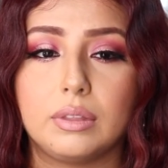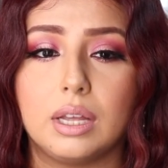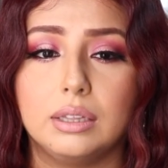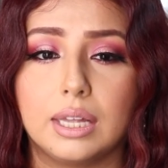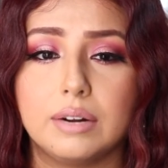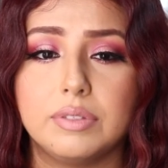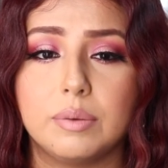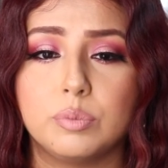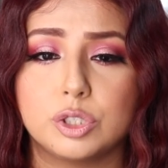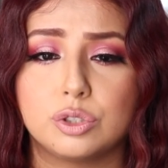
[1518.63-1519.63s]
a lot of
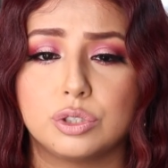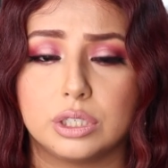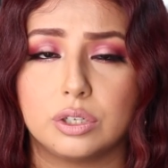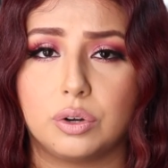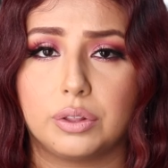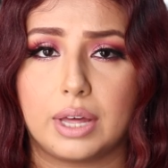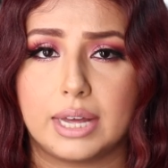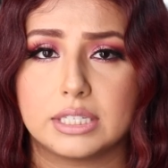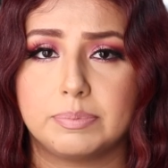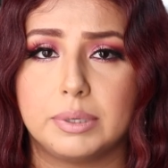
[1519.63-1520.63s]
them which did go to the
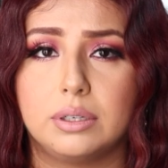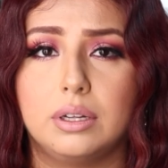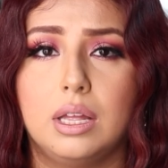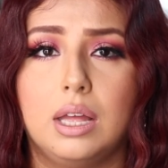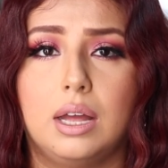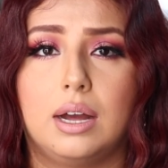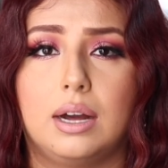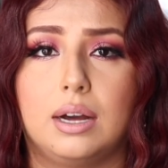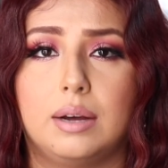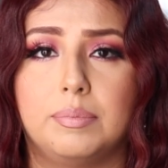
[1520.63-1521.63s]
hospital,
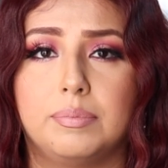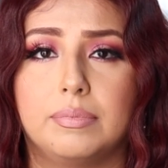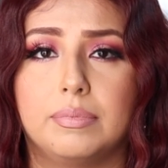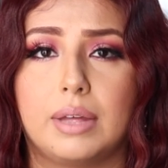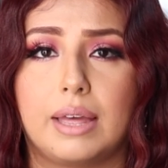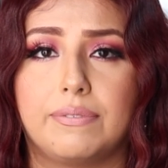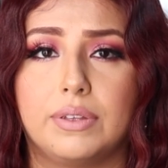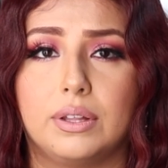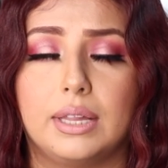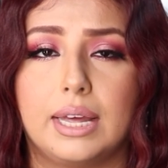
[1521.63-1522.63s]
I
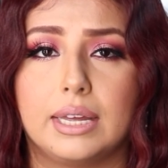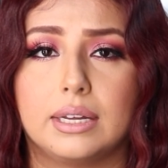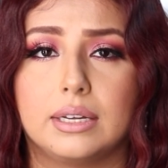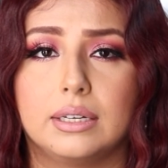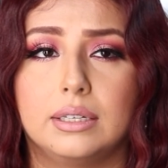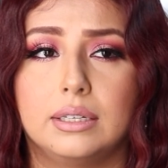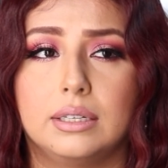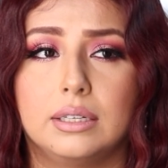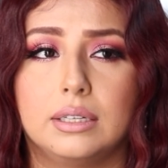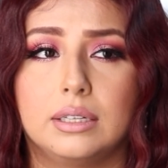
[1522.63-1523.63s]
feel like
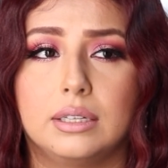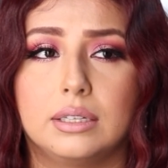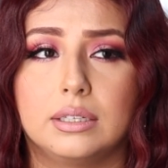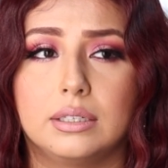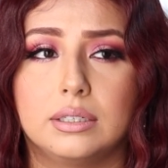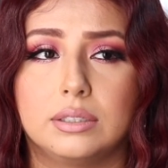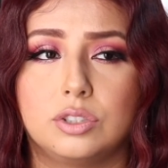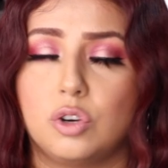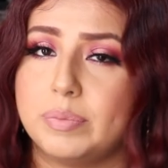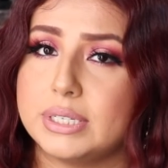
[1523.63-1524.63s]

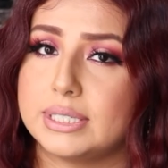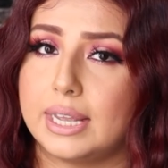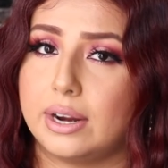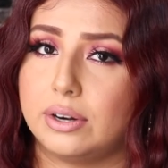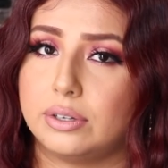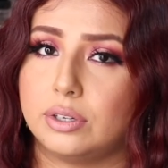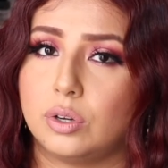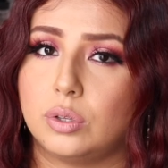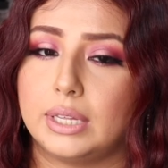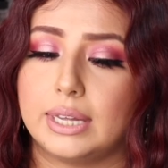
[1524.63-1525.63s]
don't be scared, you
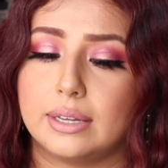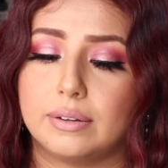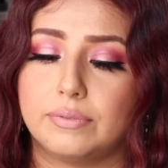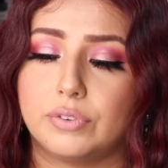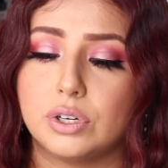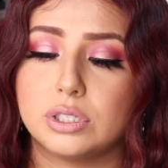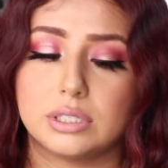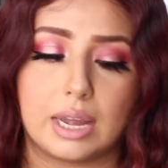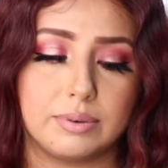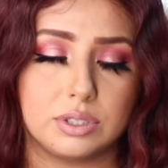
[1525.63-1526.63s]
know, like
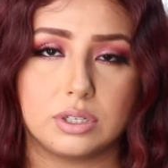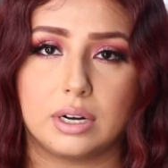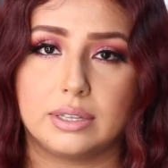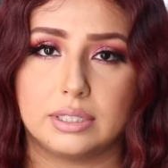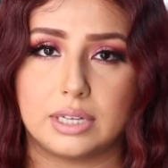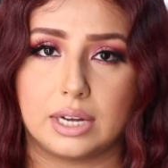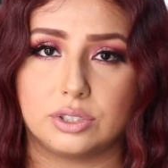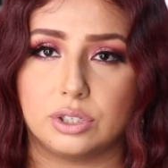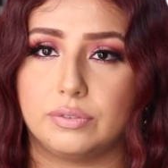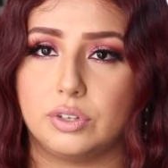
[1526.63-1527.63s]
first, I would start at the
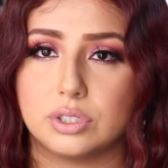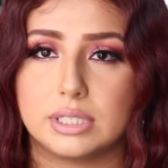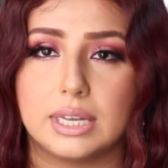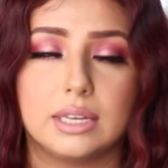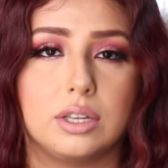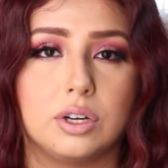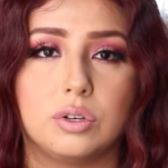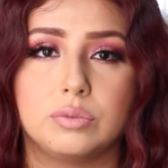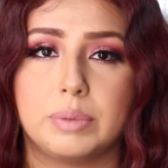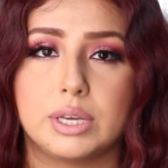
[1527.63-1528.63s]
doctor. If you're sick, you
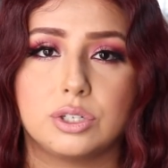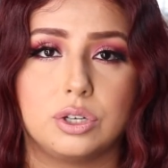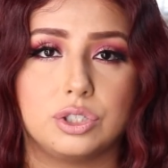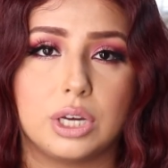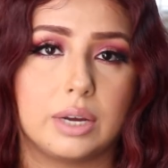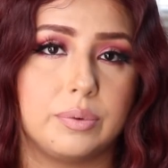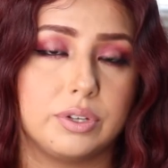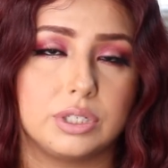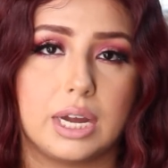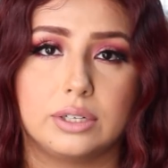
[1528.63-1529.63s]
know, and make sure you check in with
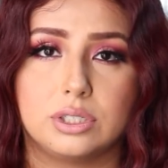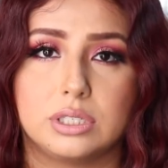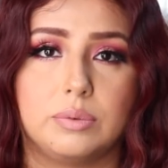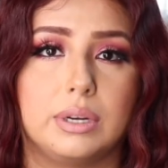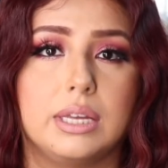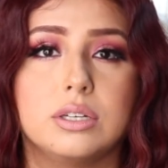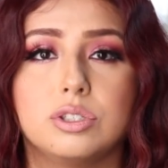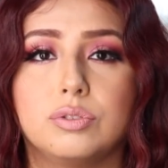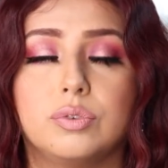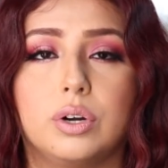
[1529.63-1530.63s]
your doctor, see what he can
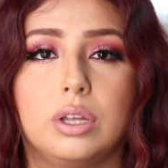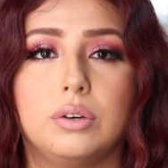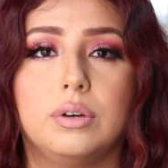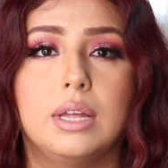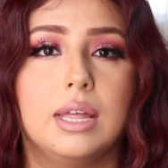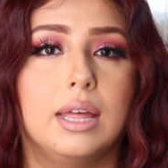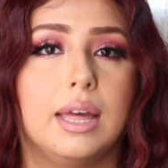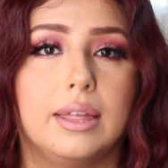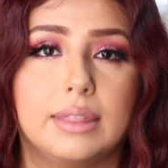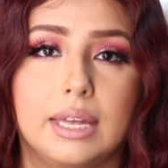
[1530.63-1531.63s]
do for you.
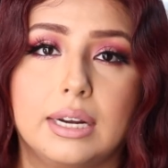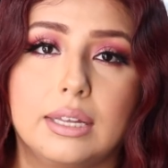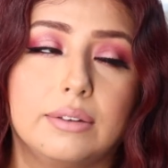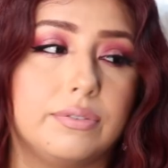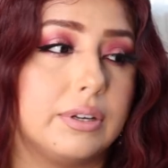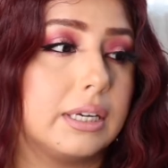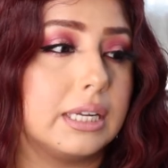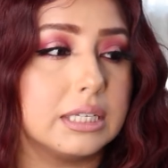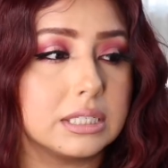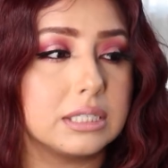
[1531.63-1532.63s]
And then if it
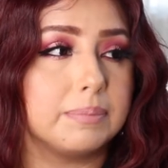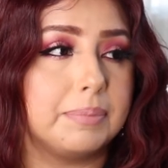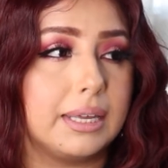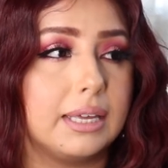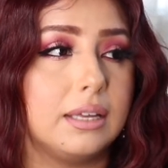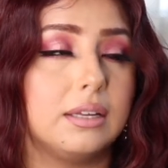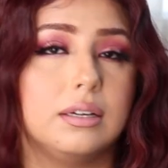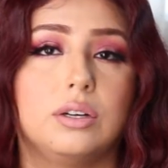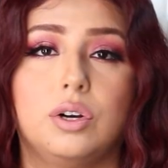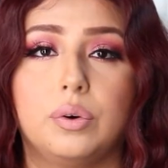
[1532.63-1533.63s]
needs to be,
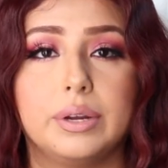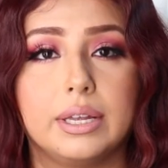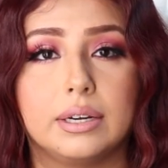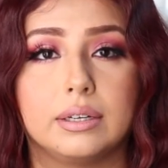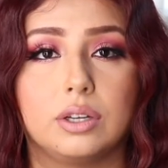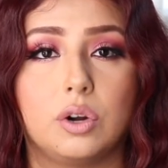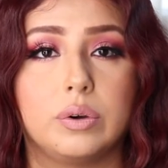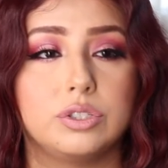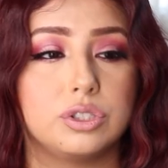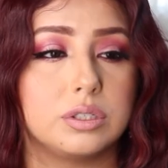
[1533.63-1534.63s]
go in, you know,
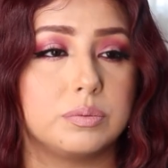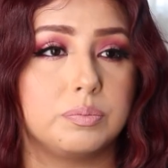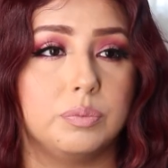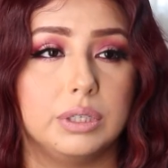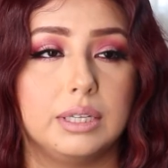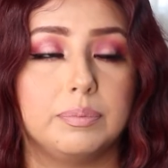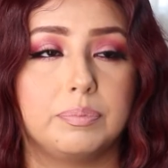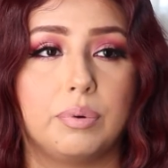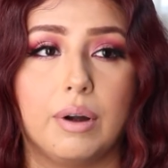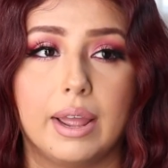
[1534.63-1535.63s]
and just really
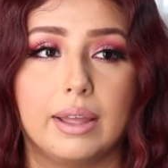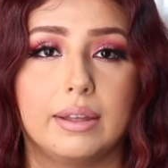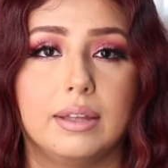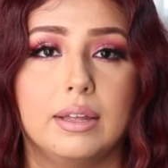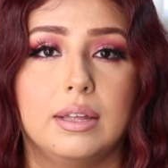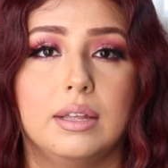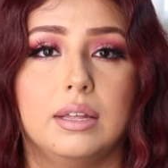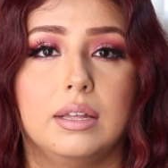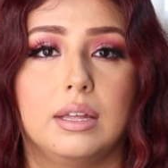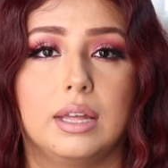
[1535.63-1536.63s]
pray
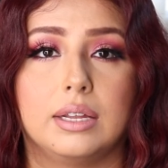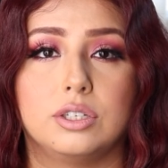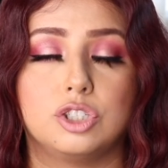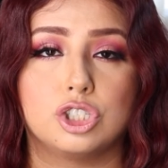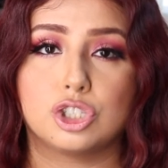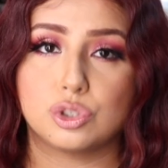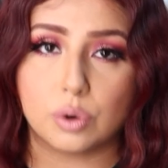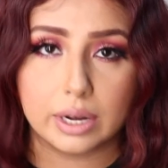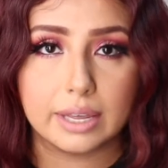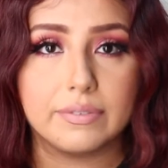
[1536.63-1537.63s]
and just
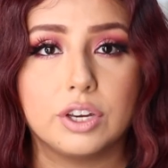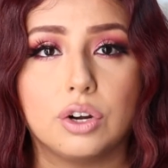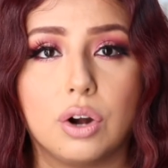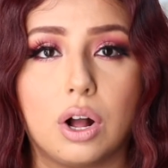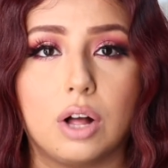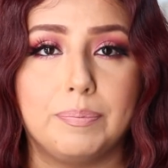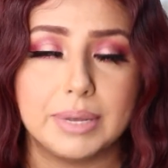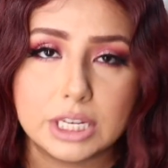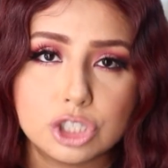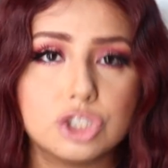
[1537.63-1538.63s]
try, give it your all.
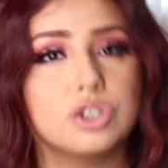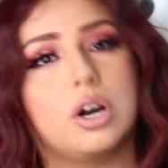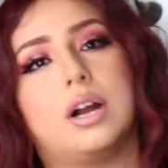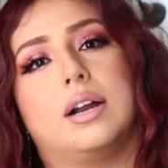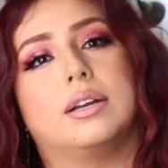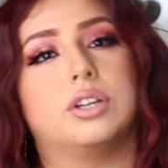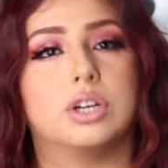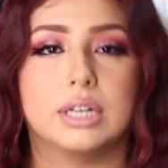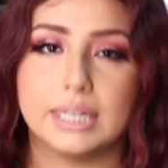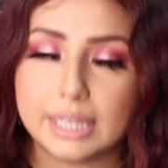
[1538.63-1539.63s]
Be strong.
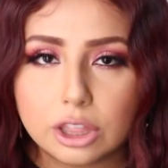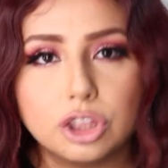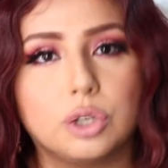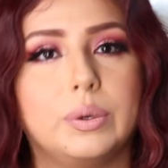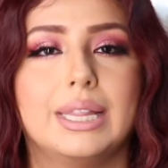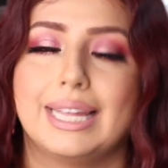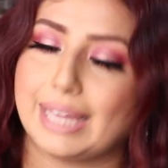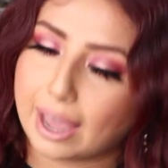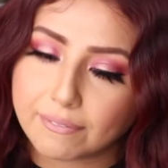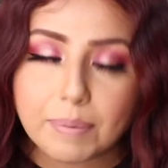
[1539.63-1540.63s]
You're going to get through it. Like,
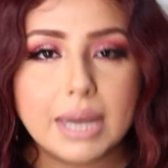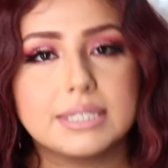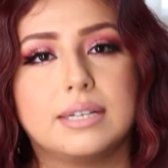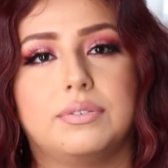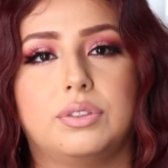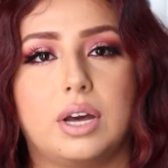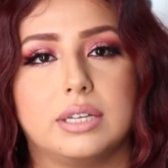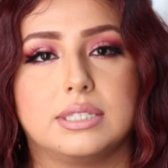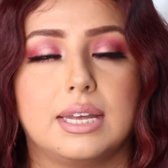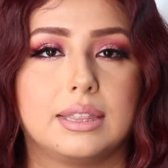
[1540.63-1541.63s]
have positive
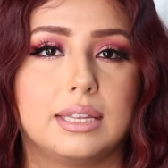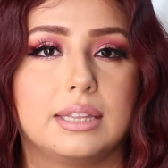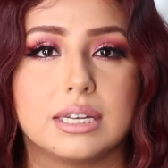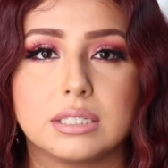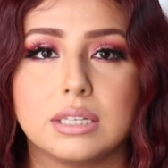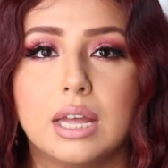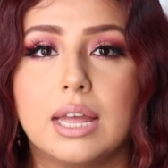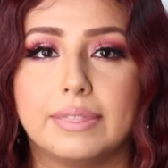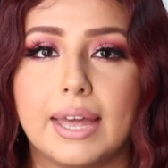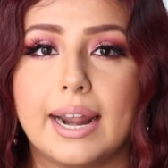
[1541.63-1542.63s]
thoughts. I think that
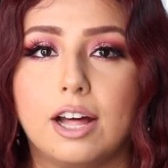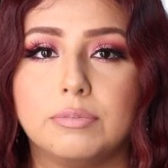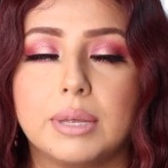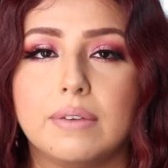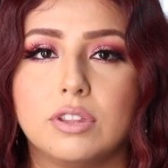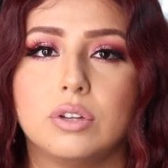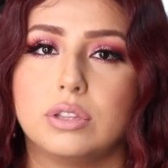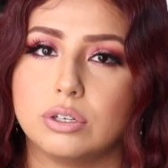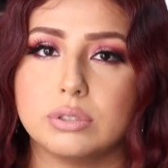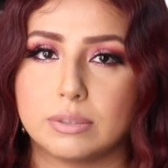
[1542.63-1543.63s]
helped me, even though
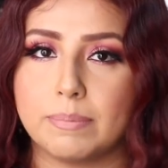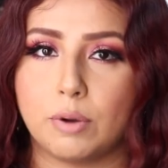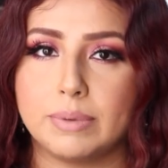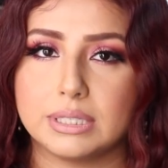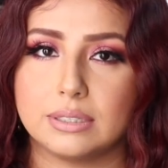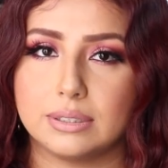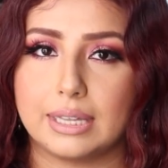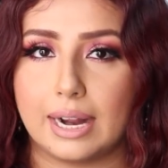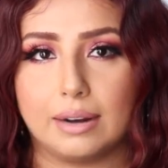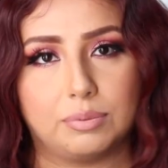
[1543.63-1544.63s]
there were some moments
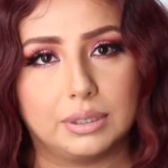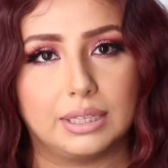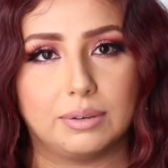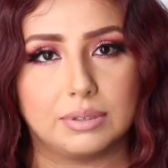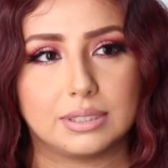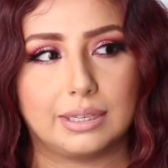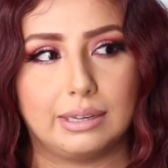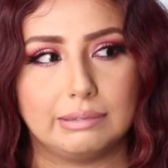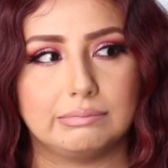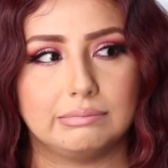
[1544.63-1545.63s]
that I really was
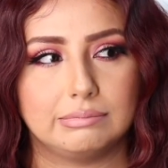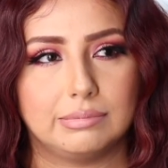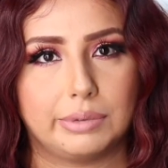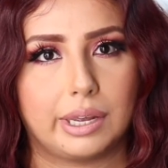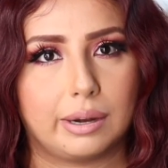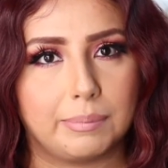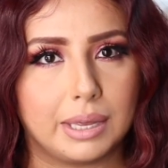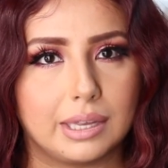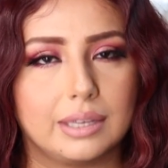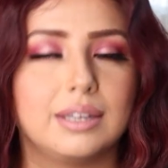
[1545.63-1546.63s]
like, am I going to
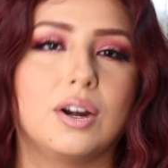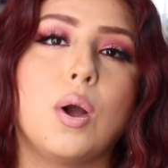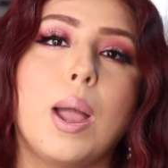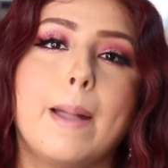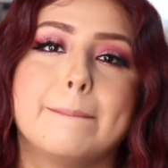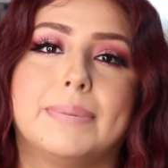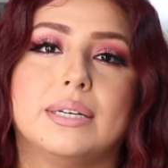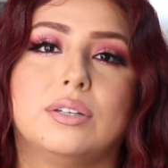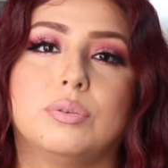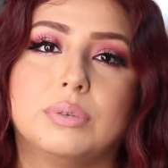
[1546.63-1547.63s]
make it, you know?
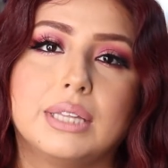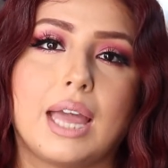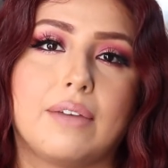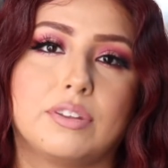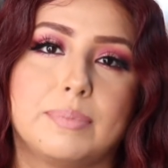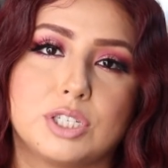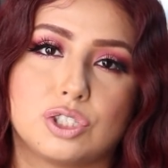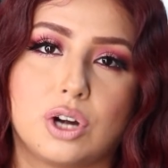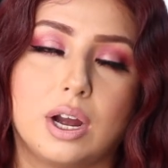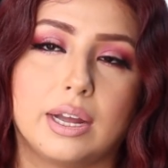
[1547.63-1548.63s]
But you really have to be
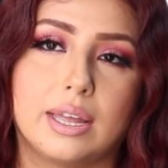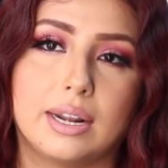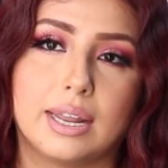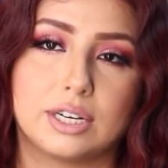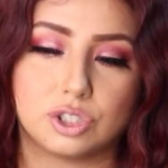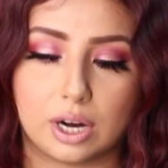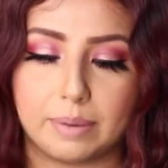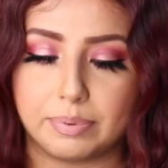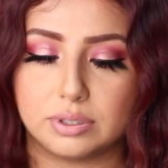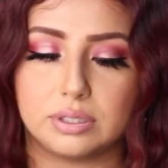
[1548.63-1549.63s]
strong and, like, try
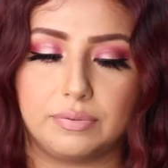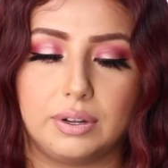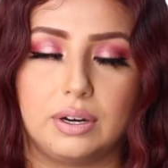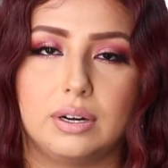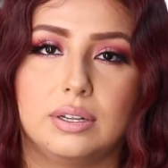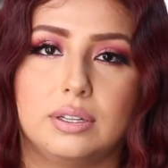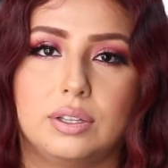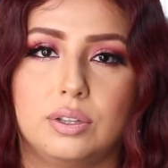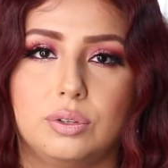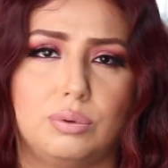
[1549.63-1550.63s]
to persevere
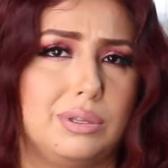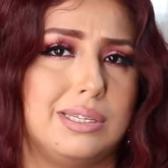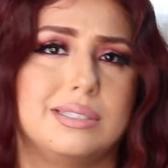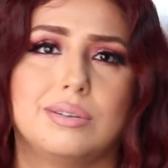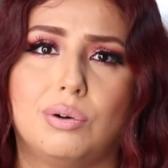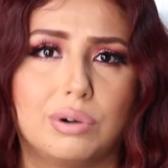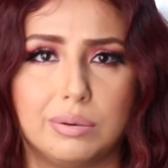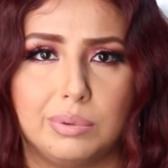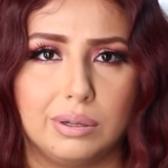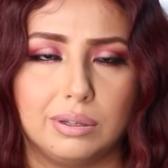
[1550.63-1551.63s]
through this
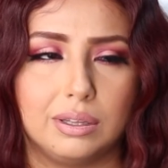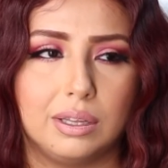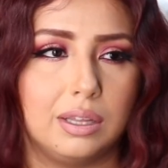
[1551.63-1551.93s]
horrible